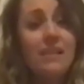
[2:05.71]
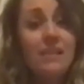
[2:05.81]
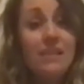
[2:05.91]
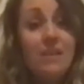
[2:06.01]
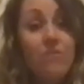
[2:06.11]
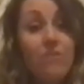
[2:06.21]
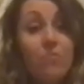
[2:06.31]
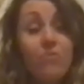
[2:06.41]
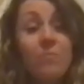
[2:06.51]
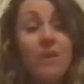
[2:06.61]
lift the
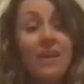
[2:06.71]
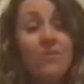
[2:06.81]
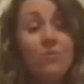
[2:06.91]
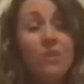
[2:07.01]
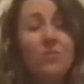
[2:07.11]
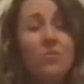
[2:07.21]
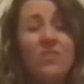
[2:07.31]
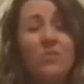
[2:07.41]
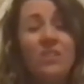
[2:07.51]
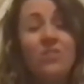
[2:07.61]
rib cage, reach,
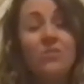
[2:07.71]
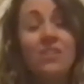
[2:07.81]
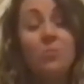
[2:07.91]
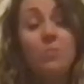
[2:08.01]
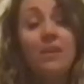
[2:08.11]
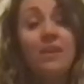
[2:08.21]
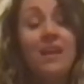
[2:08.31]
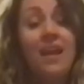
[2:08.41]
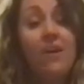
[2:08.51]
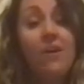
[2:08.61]
reach, reach, reach, big
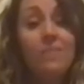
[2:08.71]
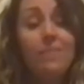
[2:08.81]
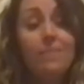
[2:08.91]
inhale.